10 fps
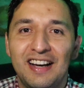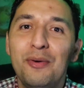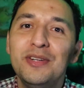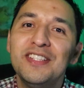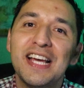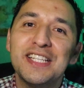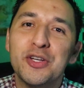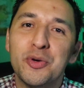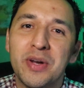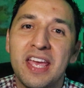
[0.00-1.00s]
How would you like to
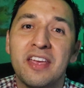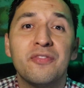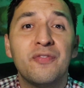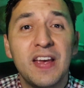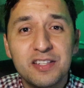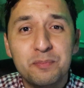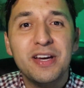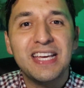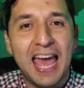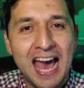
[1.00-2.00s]
create
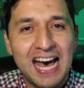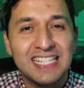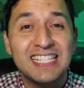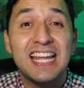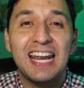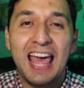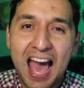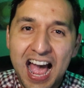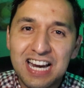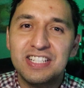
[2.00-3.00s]
Facebook ads that
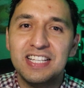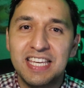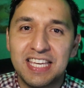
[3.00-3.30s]
actually